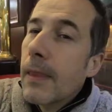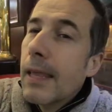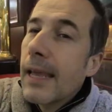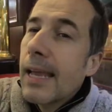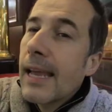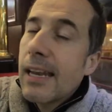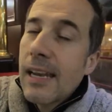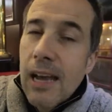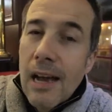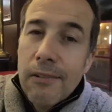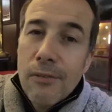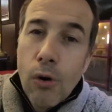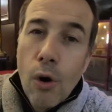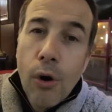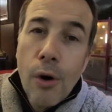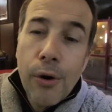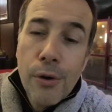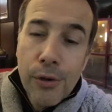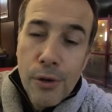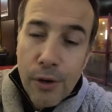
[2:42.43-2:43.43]
And I've
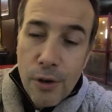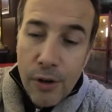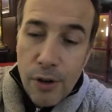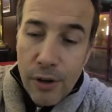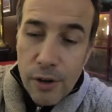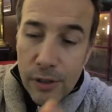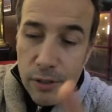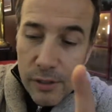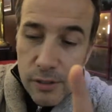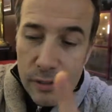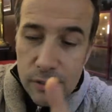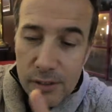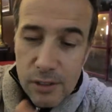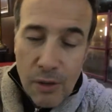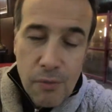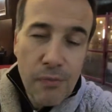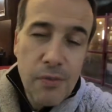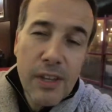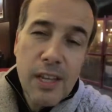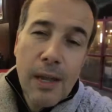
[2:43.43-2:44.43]
ordered
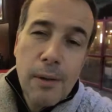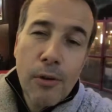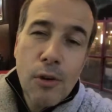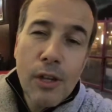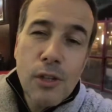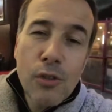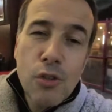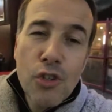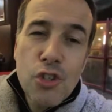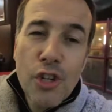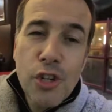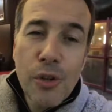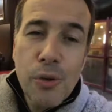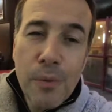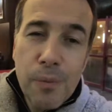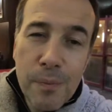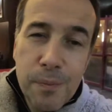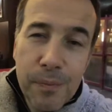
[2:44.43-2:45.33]
something I'm going to show you.